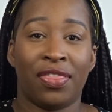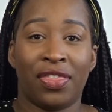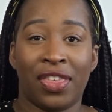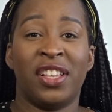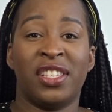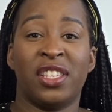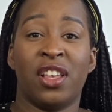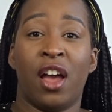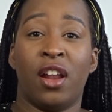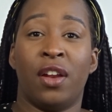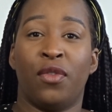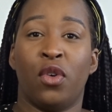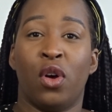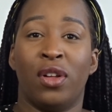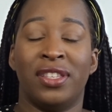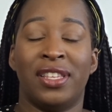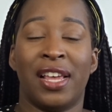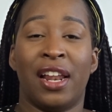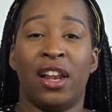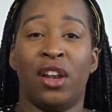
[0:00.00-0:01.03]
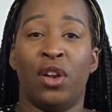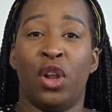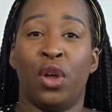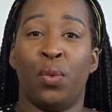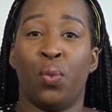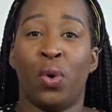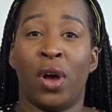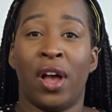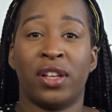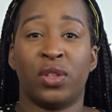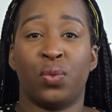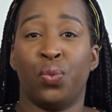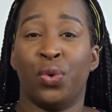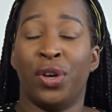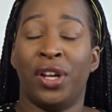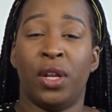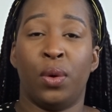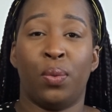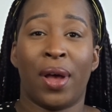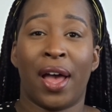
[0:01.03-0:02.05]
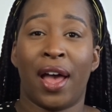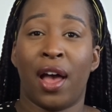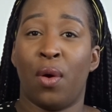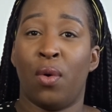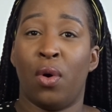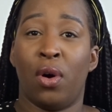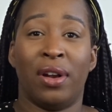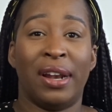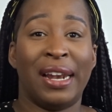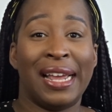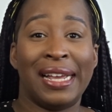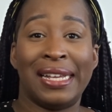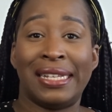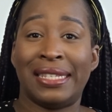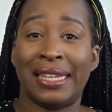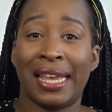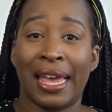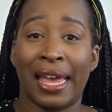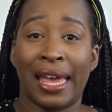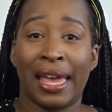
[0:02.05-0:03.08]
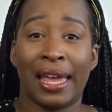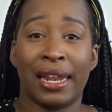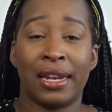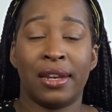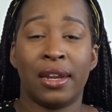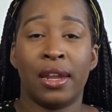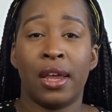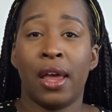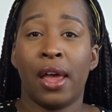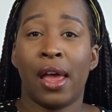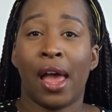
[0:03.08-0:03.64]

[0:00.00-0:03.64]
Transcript: This kind of content works really well on LinkedIn,